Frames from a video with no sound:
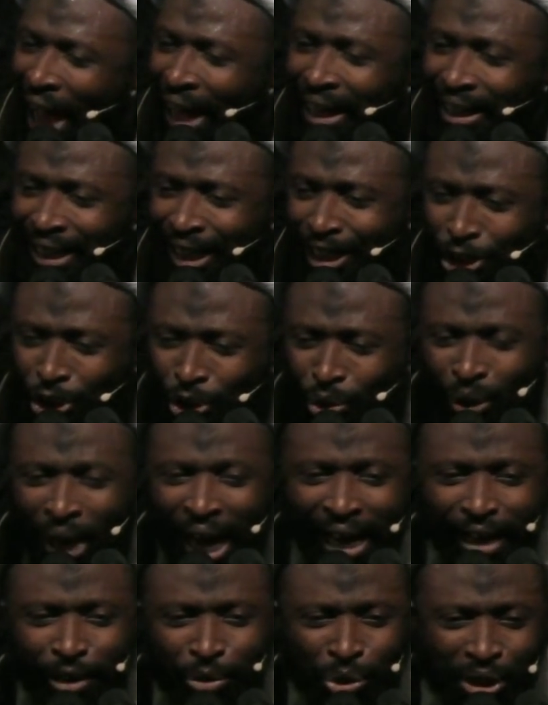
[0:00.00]
allegiance
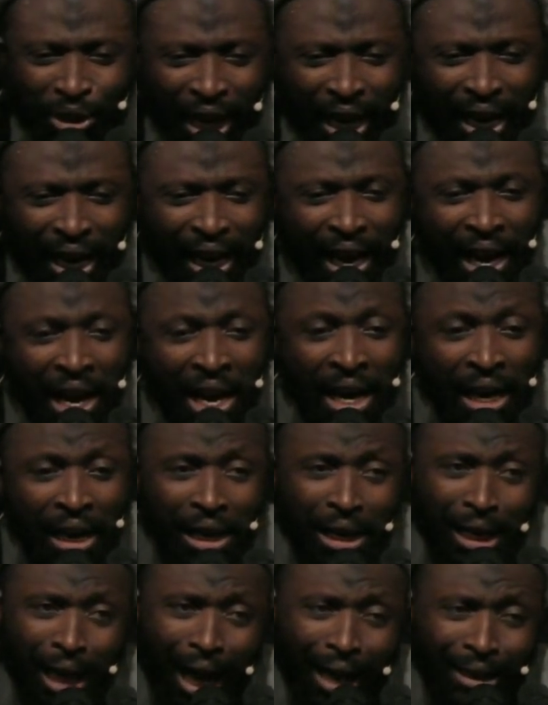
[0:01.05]
tonight to say,
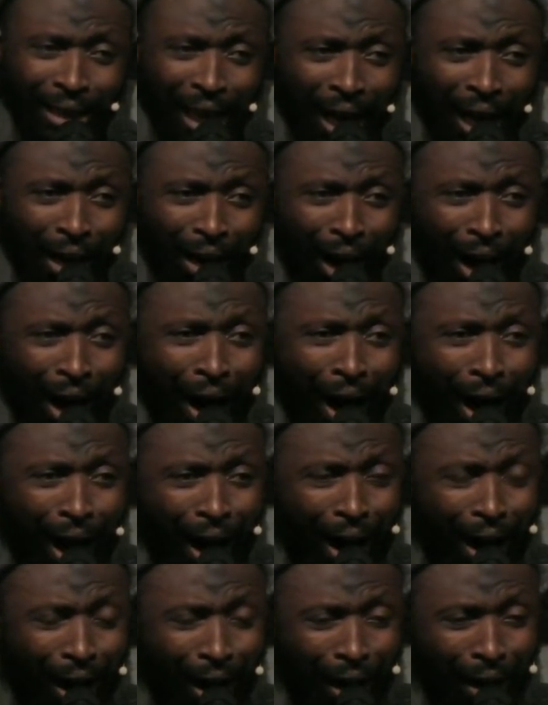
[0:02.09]
ya
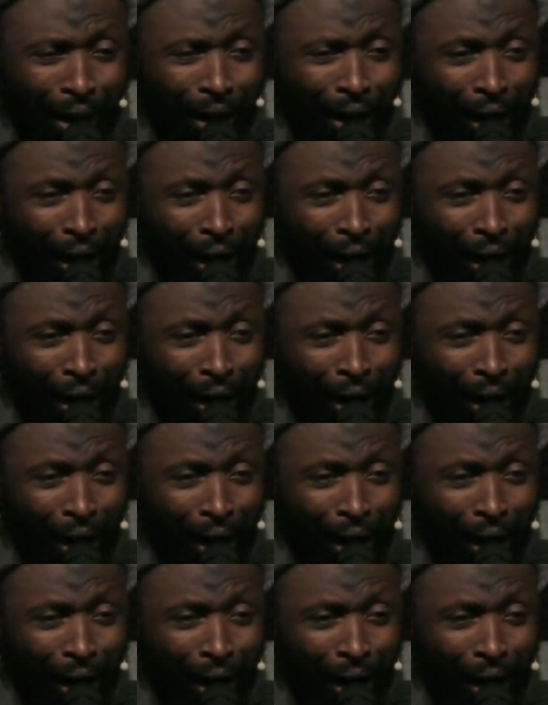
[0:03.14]
Zahara,